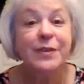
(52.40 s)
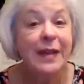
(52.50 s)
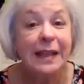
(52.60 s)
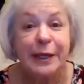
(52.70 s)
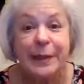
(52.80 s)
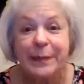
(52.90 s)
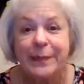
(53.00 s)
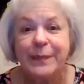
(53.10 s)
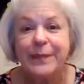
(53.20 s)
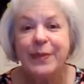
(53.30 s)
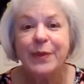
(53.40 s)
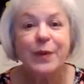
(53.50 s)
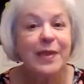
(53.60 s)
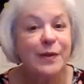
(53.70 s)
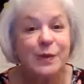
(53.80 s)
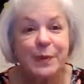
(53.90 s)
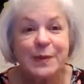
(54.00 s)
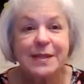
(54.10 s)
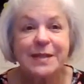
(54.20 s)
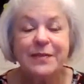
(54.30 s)
develop the way they're
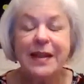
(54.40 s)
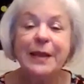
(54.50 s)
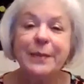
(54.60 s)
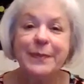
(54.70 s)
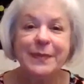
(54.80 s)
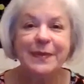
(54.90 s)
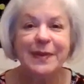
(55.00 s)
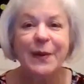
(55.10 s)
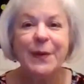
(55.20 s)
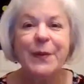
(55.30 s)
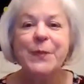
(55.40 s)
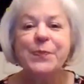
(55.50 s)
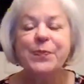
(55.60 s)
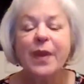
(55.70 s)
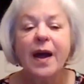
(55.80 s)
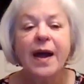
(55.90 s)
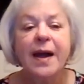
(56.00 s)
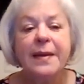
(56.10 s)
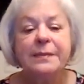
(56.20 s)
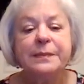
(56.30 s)
supposed to develop. So,
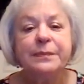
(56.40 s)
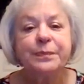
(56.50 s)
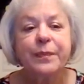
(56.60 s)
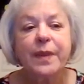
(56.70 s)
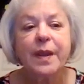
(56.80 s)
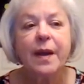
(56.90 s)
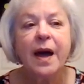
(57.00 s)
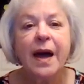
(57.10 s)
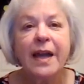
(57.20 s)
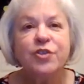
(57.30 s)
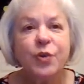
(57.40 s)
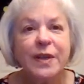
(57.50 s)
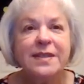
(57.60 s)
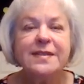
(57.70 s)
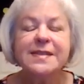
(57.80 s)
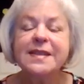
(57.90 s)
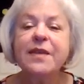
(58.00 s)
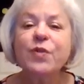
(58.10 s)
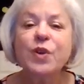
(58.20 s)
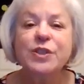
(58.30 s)
um, I joined
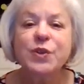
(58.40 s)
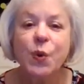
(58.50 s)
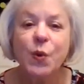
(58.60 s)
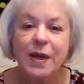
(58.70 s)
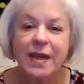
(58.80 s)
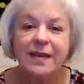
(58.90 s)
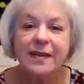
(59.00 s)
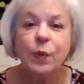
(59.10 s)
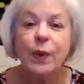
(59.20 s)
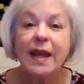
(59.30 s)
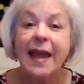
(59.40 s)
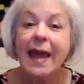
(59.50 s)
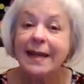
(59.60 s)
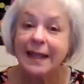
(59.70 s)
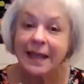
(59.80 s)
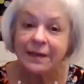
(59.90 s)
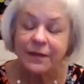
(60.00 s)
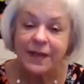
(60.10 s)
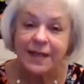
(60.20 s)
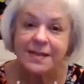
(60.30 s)
Discovery Toys when I had an
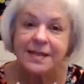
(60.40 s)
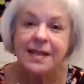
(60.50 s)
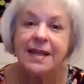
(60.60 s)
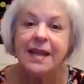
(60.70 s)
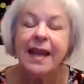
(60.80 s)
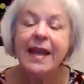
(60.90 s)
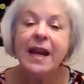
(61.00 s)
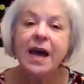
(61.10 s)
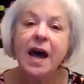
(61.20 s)
infant and